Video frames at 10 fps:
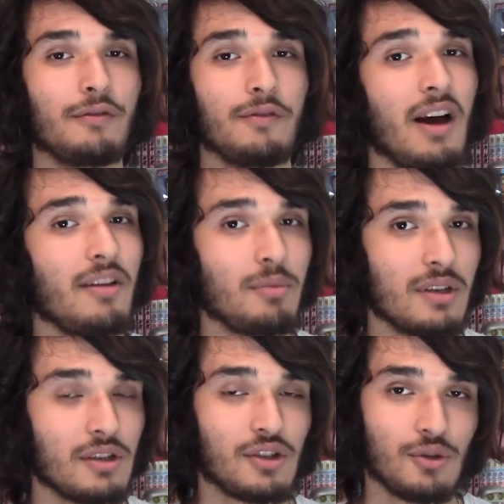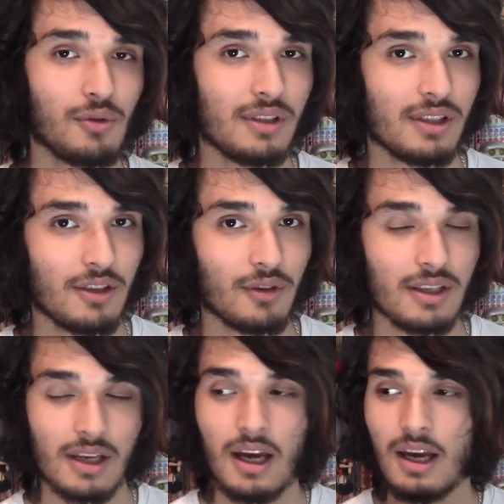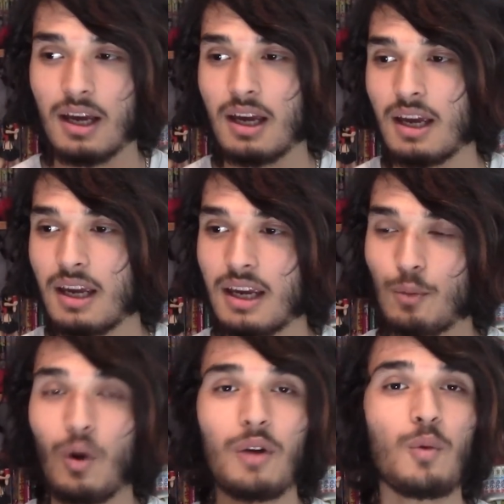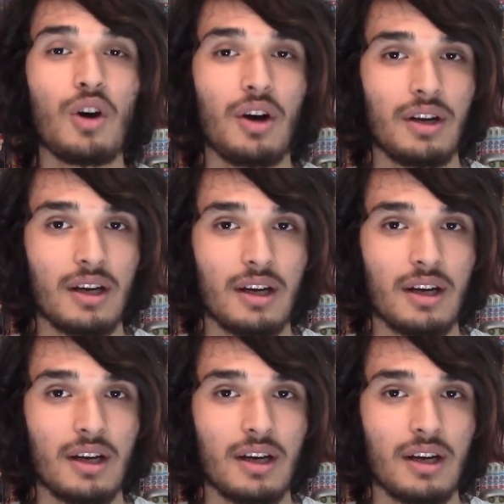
5-minute short series in one word,